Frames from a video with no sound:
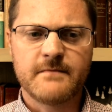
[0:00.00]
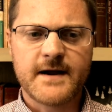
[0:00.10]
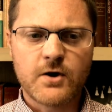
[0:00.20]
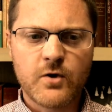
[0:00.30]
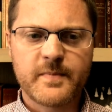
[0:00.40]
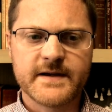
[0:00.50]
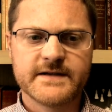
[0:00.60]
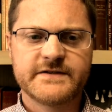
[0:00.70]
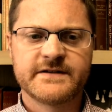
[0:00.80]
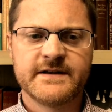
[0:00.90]
My hope
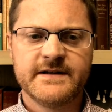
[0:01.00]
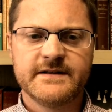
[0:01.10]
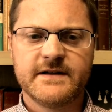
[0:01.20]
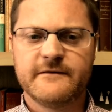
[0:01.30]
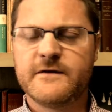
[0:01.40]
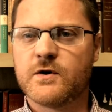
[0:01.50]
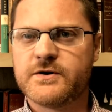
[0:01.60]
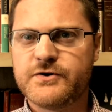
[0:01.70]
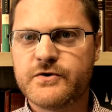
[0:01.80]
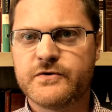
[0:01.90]
is that if
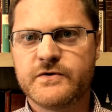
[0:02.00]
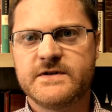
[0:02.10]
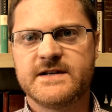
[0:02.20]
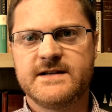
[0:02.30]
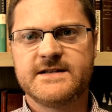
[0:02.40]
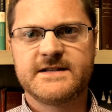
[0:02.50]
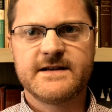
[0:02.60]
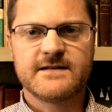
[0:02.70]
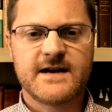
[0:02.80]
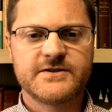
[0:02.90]
you're new to these
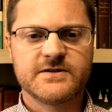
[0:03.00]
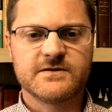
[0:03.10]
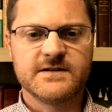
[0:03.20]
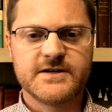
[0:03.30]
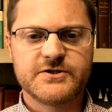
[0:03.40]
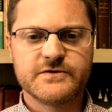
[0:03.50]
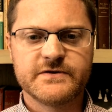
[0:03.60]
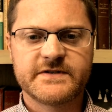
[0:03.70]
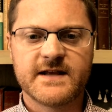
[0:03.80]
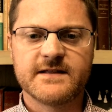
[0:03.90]
theological
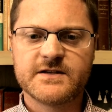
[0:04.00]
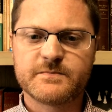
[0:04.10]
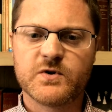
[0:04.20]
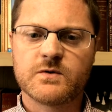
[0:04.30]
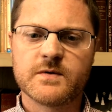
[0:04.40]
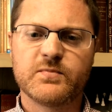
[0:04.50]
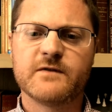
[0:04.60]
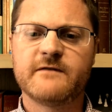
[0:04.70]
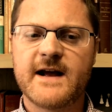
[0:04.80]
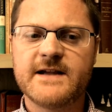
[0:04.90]
issues, that this book would
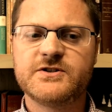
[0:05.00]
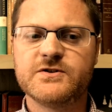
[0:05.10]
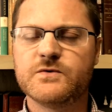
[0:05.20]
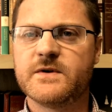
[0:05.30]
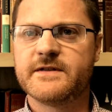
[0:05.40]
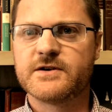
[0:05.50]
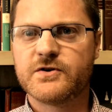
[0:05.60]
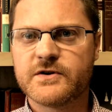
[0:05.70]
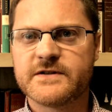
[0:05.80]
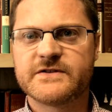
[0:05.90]
provide you with a
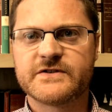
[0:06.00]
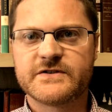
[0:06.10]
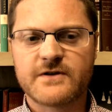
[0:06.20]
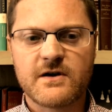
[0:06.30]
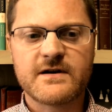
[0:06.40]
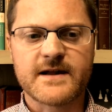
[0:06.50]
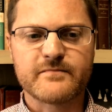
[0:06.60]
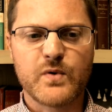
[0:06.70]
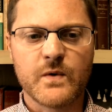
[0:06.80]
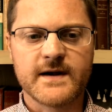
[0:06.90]
good
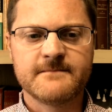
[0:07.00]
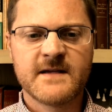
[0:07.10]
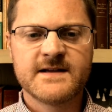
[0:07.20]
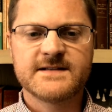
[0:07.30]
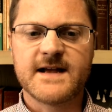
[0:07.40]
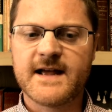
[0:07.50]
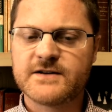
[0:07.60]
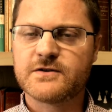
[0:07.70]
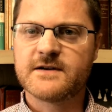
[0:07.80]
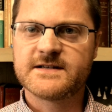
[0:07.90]
starting point to
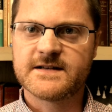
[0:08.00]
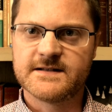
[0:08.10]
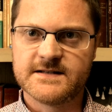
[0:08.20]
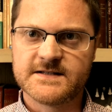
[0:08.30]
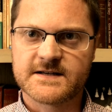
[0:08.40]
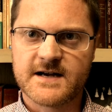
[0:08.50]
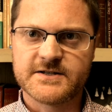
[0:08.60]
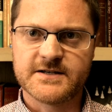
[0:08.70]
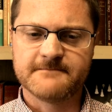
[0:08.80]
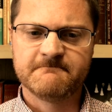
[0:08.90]
enter into the
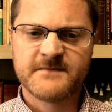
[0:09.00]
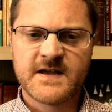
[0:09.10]
discussion.